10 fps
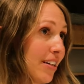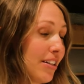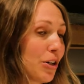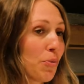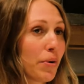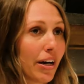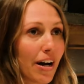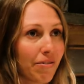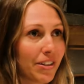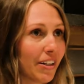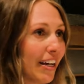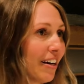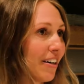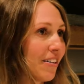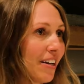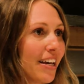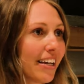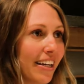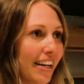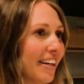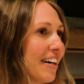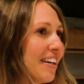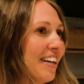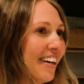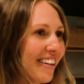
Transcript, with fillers: Don't put it off till later. Get it done.